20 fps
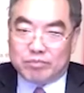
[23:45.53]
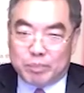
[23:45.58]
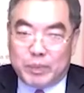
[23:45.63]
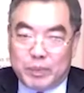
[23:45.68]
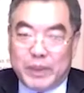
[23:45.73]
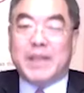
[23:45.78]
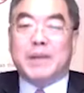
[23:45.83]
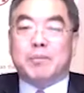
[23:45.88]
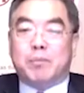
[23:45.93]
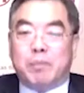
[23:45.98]

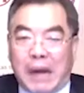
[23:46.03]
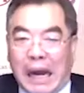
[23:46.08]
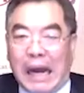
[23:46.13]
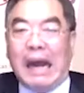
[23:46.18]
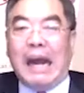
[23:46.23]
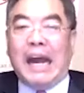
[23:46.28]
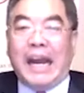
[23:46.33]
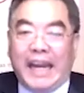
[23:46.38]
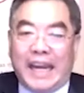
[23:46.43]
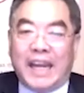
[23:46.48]
big
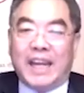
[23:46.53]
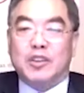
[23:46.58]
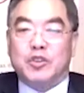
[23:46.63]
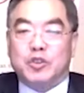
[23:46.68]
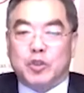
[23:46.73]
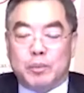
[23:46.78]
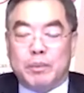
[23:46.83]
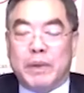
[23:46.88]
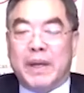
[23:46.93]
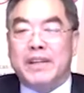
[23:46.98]
pie
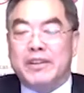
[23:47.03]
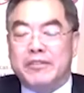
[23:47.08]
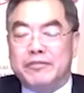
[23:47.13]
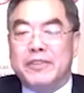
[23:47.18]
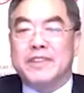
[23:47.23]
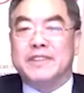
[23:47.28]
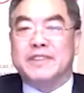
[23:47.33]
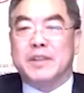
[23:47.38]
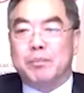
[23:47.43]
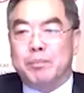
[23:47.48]
to
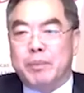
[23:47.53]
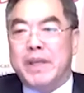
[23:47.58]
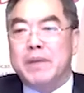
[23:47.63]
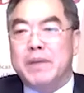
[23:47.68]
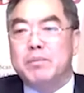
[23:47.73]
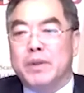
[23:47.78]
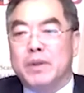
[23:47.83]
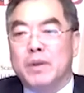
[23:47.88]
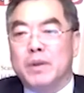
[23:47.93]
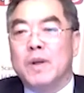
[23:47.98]
benefit the
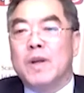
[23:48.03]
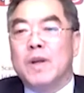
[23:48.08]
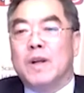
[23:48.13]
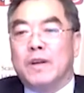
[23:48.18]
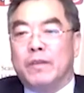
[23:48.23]
people,